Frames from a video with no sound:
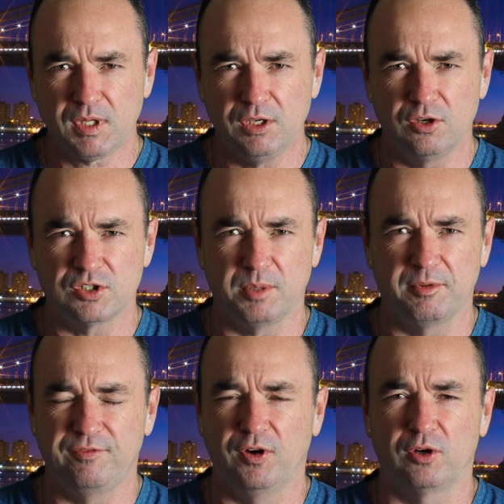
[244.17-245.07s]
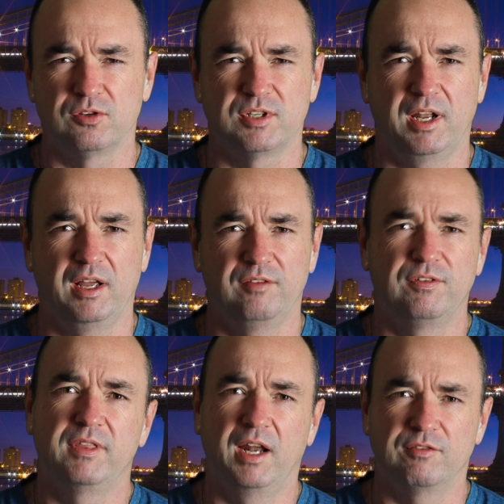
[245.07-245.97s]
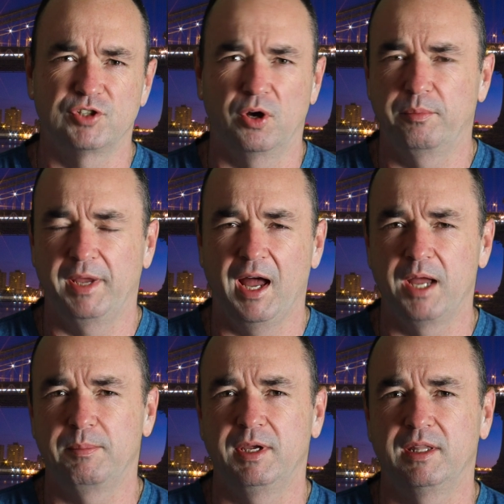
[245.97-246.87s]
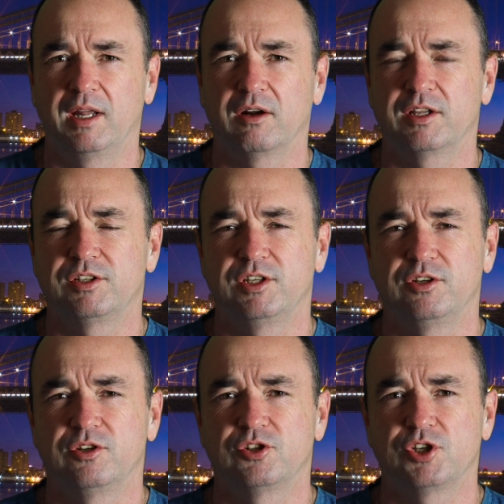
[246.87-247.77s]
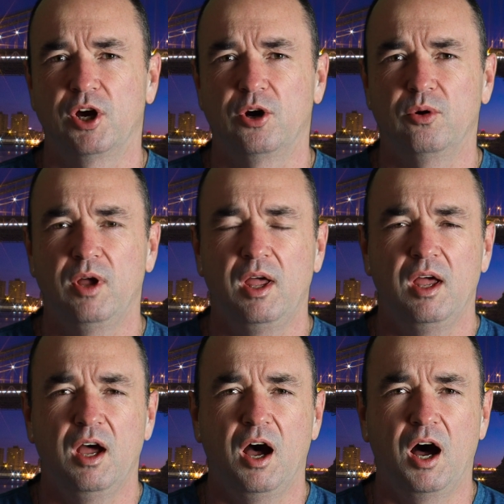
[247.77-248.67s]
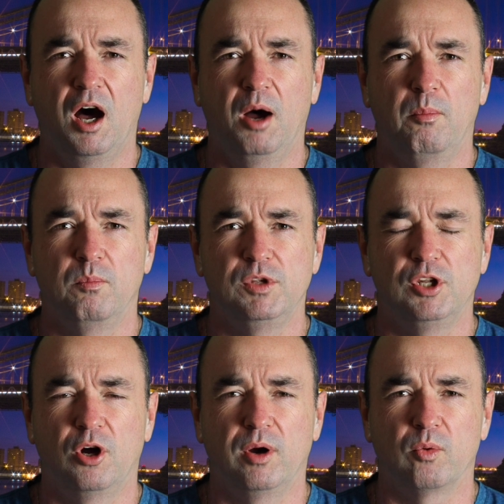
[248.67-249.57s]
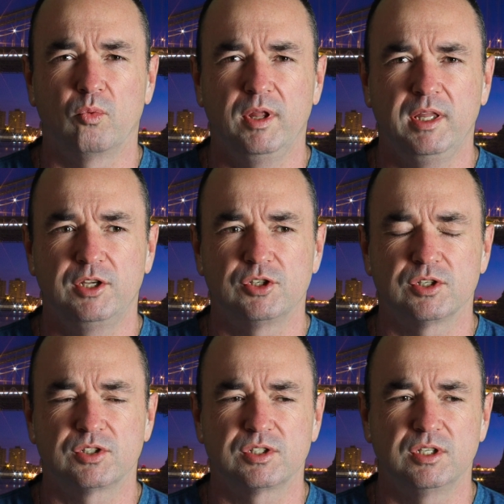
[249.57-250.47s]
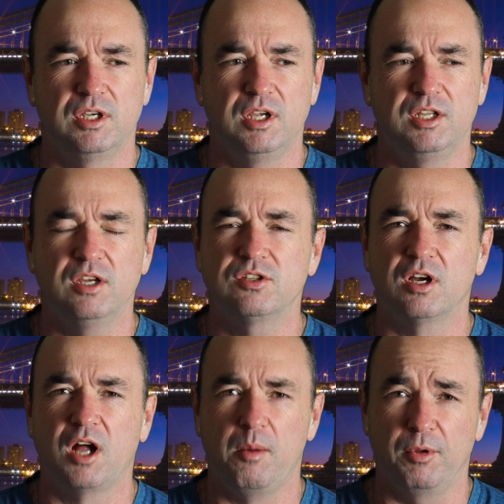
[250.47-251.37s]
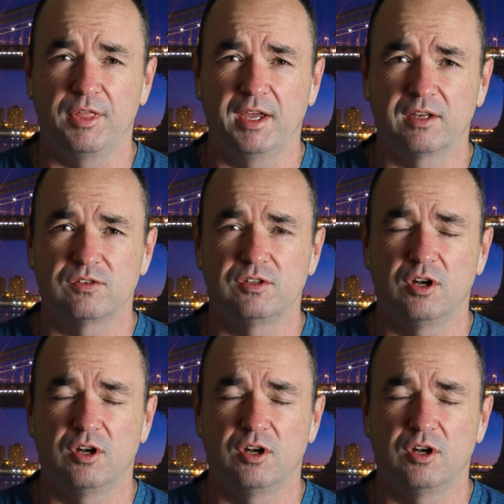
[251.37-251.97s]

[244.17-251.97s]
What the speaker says: some of the photos that I've shown behind me and that I'll continue to show, it really just, it does a couple things.